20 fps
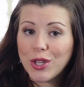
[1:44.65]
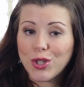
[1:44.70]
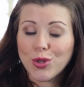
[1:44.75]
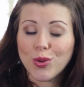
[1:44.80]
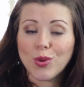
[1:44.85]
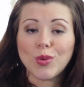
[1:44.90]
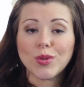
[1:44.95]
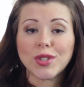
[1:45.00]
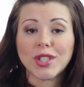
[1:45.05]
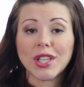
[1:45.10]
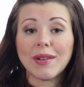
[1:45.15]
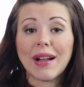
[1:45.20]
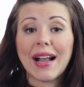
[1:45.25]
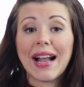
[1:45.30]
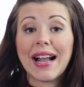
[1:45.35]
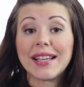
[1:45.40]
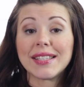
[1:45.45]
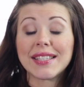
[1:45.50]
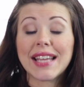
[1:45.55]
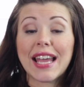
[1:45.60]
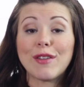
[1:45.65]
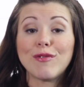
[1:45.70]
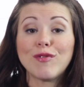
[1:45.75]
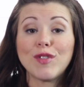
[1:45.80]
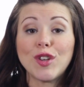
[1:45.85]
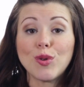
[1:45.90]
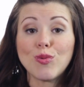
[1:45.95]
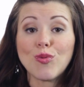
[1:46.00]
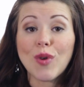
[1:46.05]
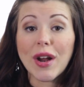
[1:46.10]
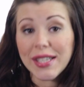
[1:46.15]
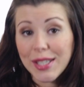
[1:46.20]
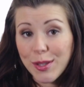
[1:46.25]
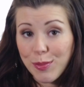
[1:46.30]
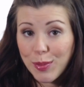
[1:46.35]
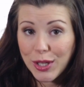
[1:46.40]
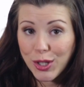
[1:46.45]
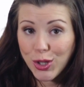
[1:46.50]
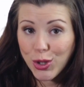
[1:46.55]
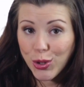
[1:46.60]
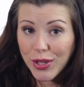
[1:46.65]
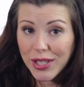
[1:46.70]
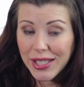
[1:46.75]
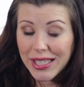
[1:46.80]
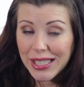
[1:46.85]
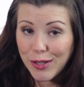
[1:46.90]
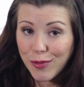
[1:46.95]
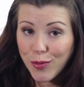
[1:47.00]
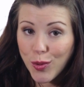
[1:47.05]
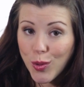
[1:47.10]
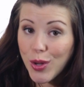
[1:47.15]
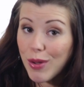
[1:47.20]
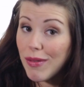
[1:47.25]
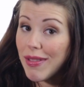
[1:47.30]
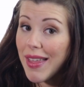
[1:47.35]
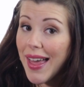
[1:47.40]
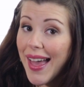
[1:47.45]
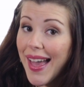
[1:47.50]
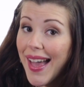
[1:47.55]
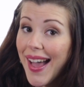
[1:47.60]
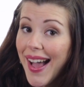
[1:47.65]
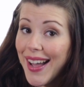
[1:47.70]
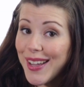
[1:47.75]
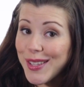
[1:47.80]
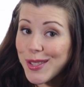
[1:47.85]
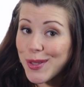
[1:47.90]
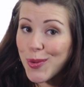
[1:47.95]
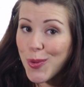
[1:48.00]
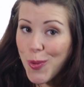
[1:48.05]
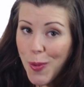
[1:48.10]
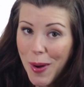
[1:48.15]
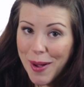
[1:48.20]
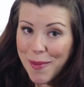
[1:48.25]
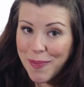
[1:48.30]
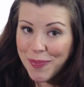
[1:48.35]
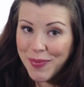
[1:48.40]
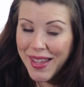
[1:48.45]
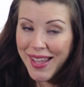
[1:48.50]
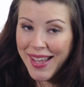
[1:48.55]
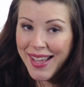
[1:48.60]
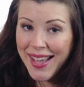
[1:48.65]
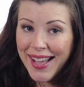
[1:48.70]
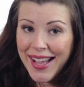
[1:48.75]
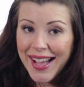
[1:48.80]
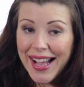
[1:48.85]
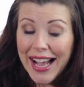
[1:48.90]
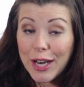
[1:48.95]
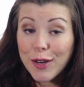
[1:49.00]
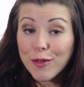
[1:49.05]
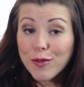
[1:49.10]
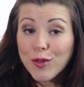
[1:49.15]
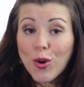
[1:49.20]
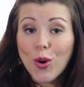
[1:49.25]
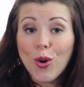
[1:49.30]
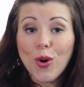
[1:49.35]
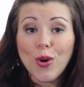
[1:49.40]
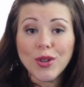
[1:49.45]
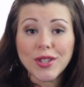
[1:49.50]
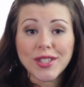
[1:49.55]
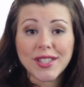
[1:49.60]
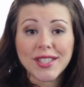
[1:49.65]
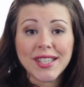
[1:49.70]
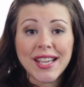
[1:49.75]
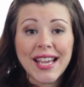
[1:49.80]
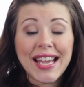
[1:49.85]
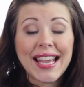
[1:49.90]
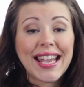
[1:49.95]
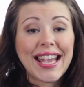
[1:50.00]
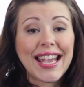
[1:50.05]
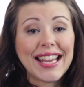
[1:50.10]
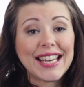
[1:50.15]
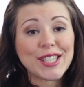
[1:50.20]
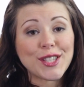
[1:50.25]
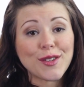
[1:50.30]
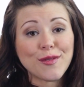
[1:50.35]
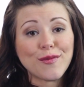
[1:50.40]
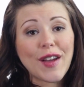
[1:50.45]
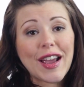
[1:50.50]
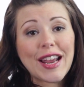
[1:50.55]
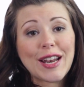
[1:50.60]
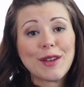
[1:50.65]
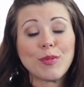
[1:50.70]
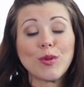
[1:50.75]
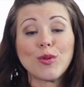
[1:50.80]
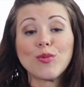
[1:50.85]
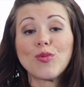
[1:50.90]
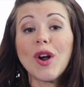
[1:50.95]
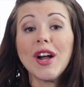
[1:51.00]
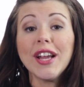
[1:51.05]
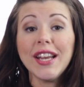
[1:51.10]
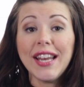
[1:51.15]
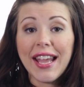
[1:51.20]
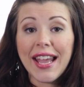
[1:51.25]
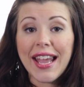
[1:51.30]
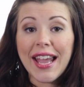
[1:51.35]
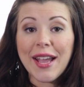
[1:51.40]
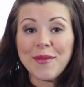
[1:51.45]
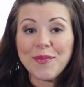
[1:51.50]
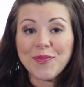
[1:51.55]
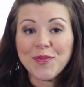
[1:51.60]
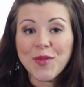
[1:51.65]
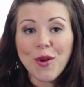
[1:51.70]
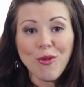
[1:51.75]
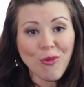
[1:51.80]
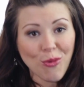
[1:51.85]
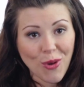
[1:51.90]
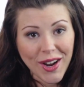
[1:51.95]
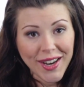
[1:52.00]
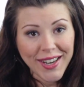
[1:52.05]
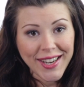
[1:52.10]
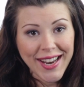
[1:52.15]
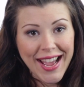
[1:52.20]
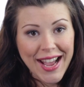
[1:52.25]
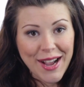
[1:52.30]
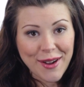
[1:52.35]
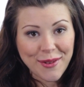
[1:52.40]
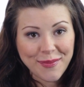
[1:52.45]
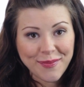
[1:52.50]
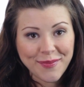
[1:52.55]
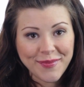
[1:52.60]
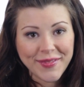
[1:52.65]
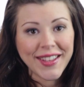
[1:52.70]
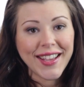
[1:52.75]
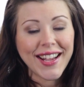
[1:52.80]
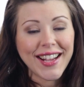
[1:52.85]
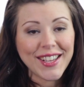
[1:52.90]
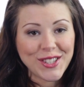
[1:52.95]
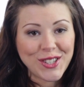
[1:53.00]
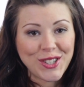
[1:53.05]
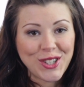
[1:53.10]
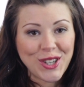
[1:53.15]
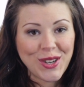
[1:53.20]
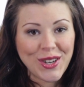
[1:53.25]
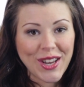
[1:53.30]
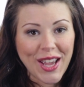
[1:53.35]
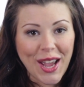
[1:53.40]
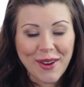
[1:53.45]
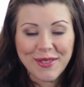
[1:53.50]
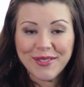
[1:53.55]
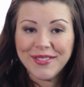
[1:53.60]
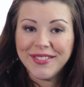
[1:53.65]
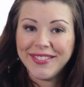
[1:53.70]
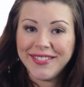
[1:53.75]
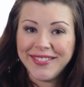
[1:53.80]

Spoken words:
which also has a few recipe choices for you there as well. And of course, it is available right here, right now, at Studio.